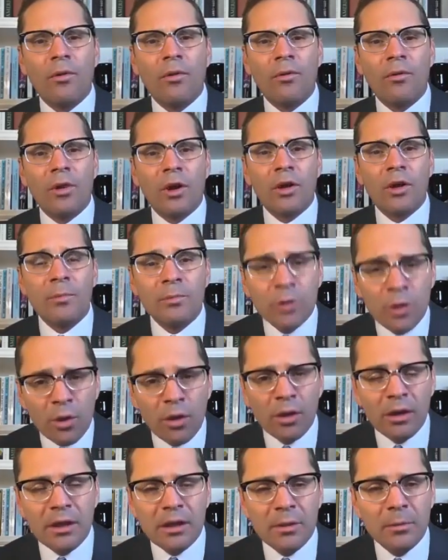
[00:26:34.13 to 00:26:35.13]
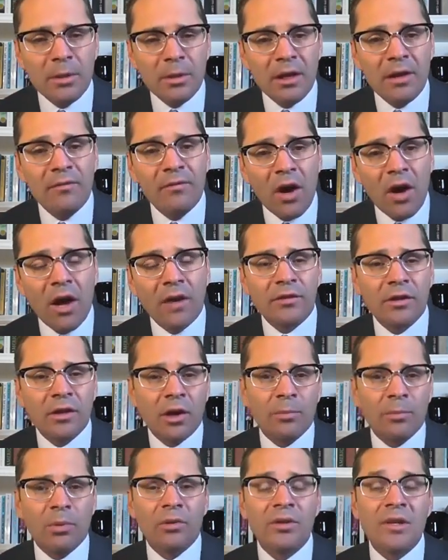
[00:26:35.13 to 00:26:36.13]
the community to be involved in
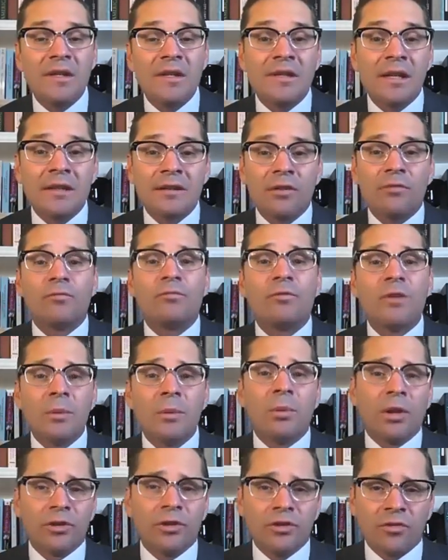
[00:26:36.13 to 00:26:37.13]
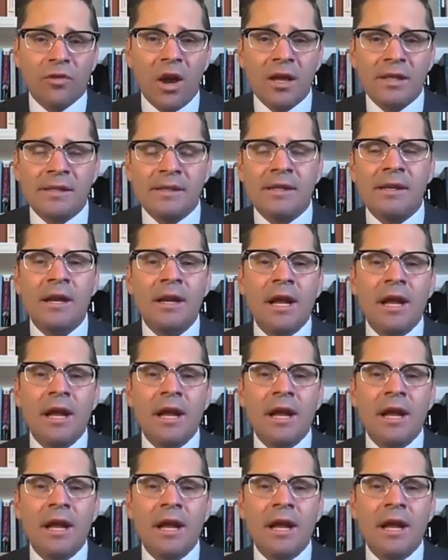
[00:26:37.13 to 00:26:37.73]
our policing to rebuild trust.